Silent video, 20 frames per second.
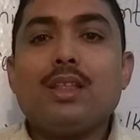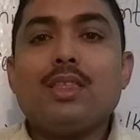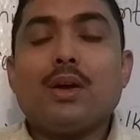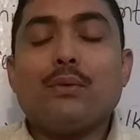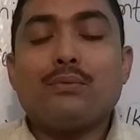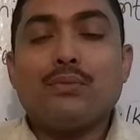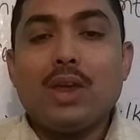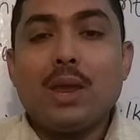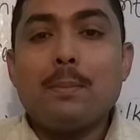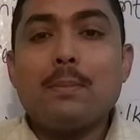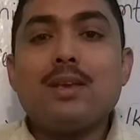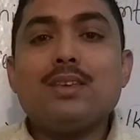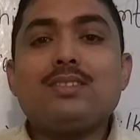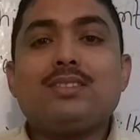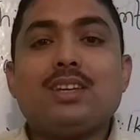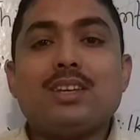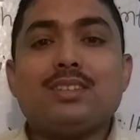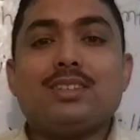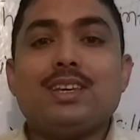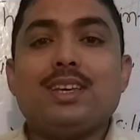a famous
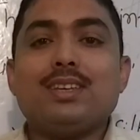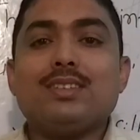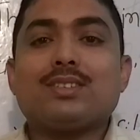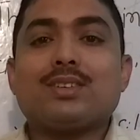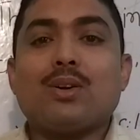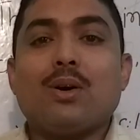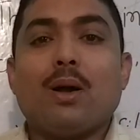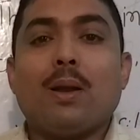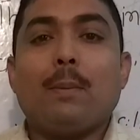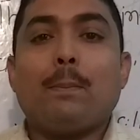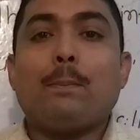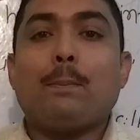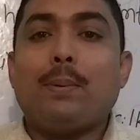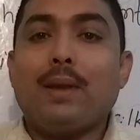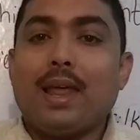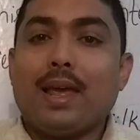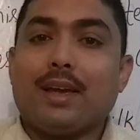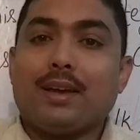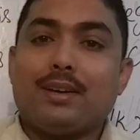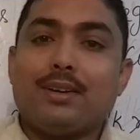disease called
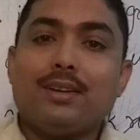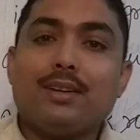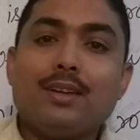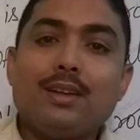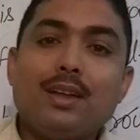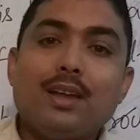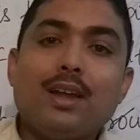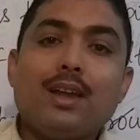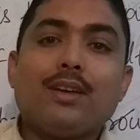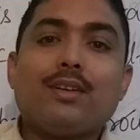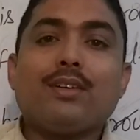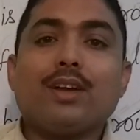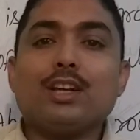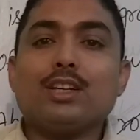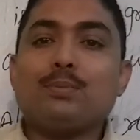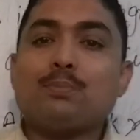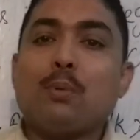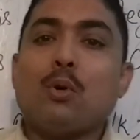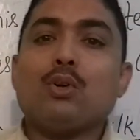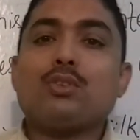plague
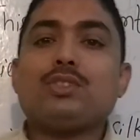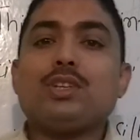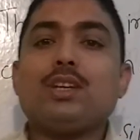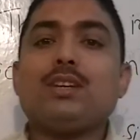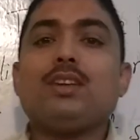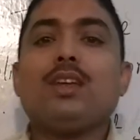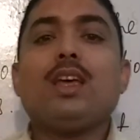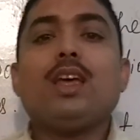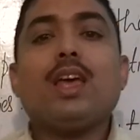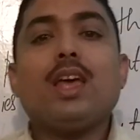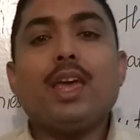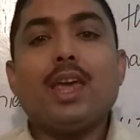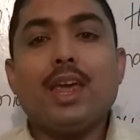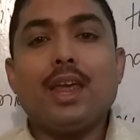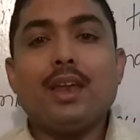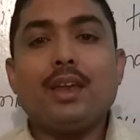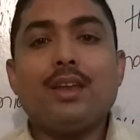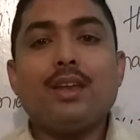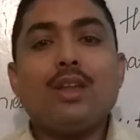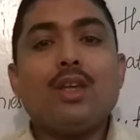transported
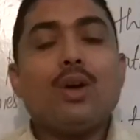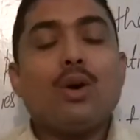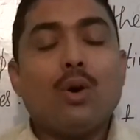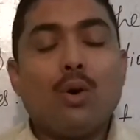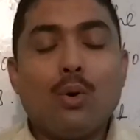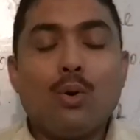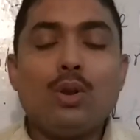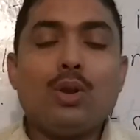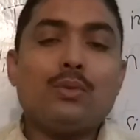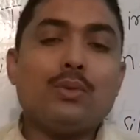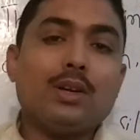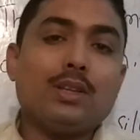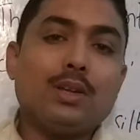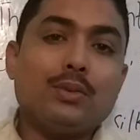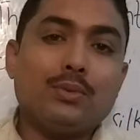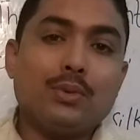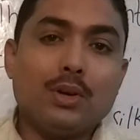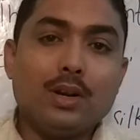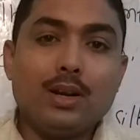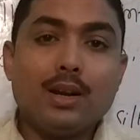in whole over the
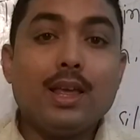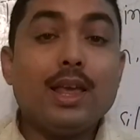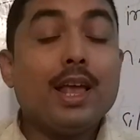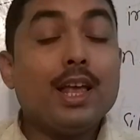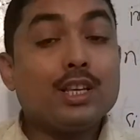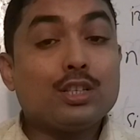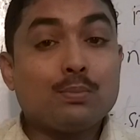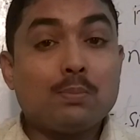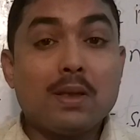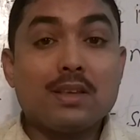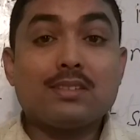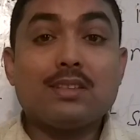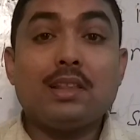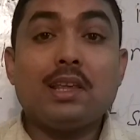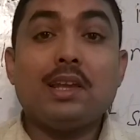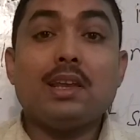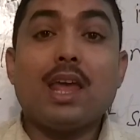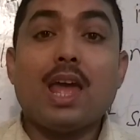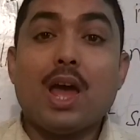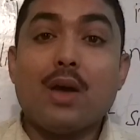world,
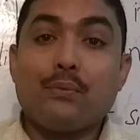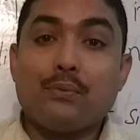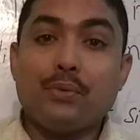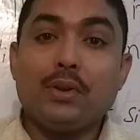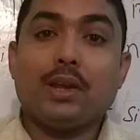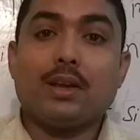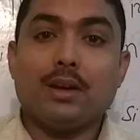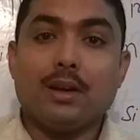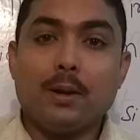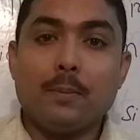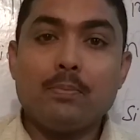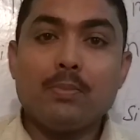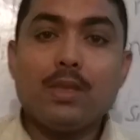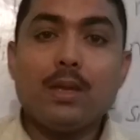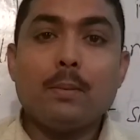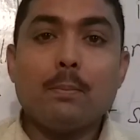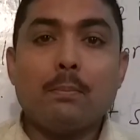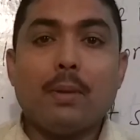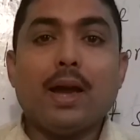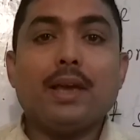especially in Africa,
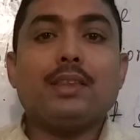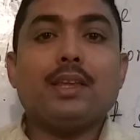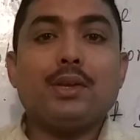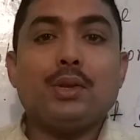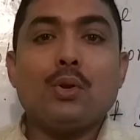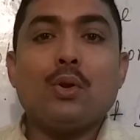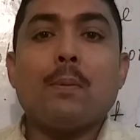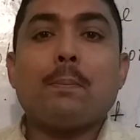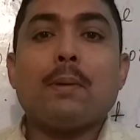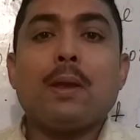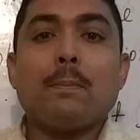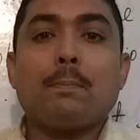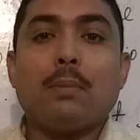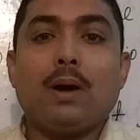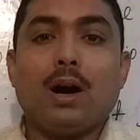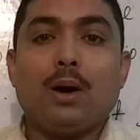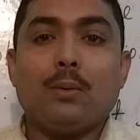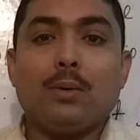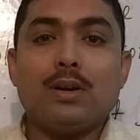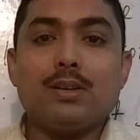by the European
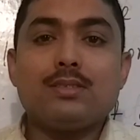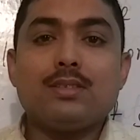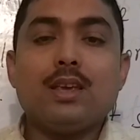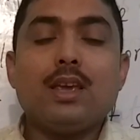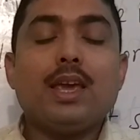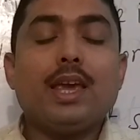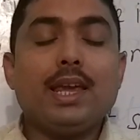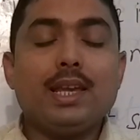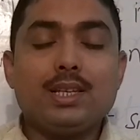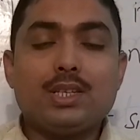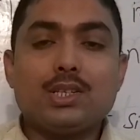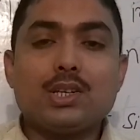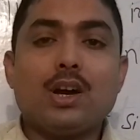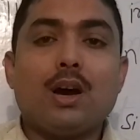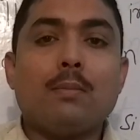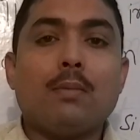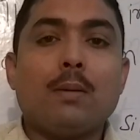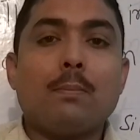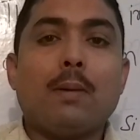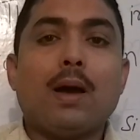powers in
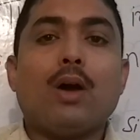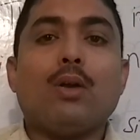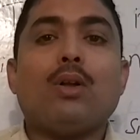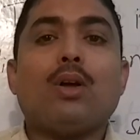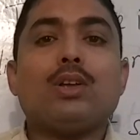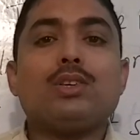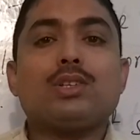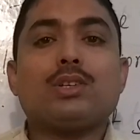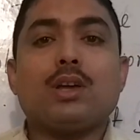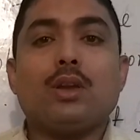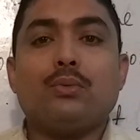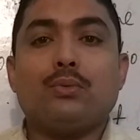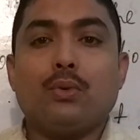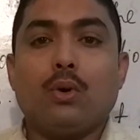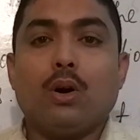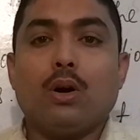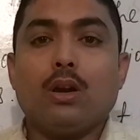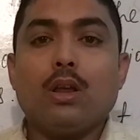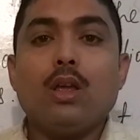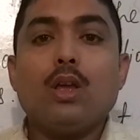term of biological
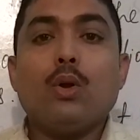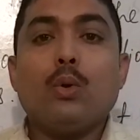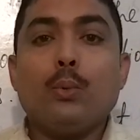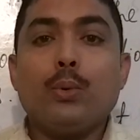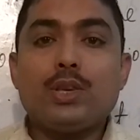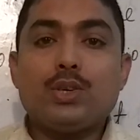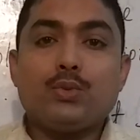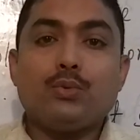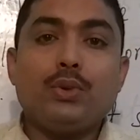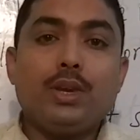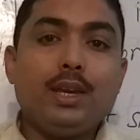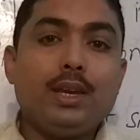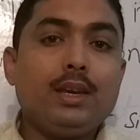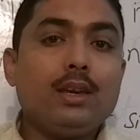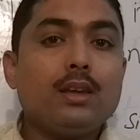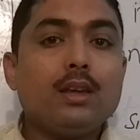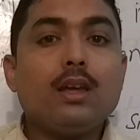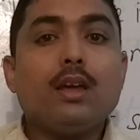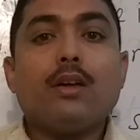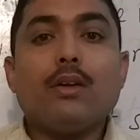war, which
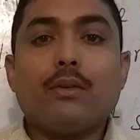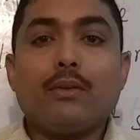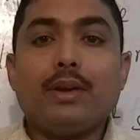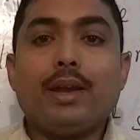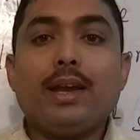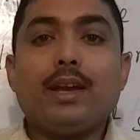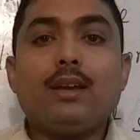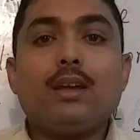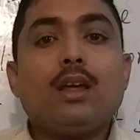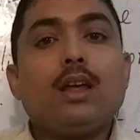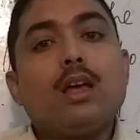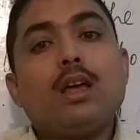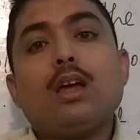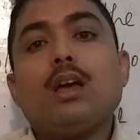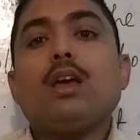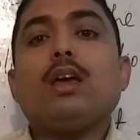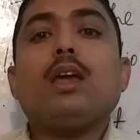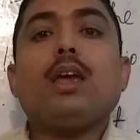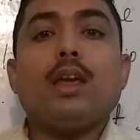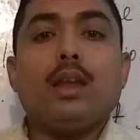we read
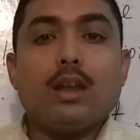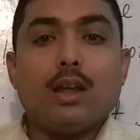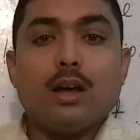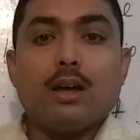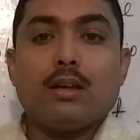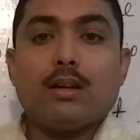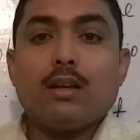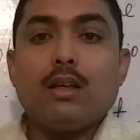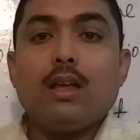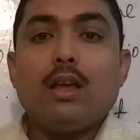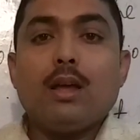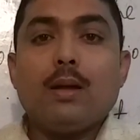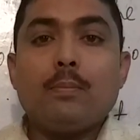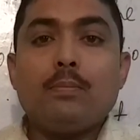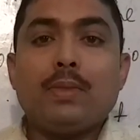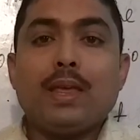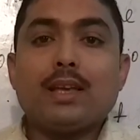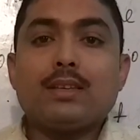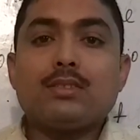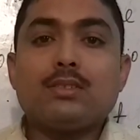in our
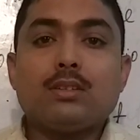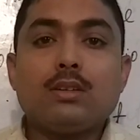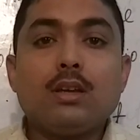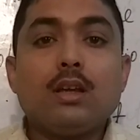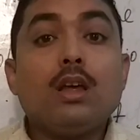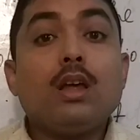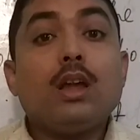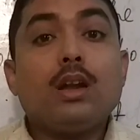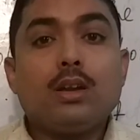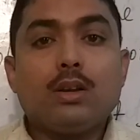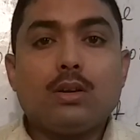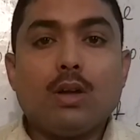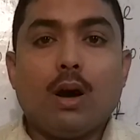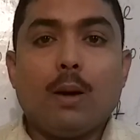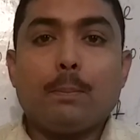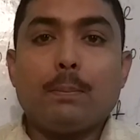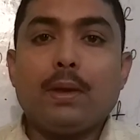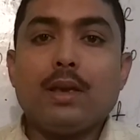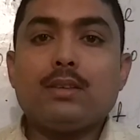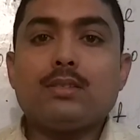next
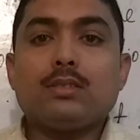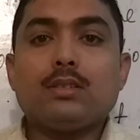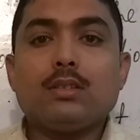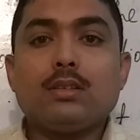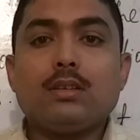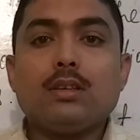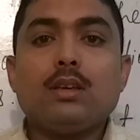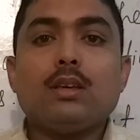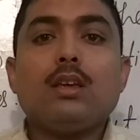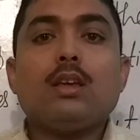topics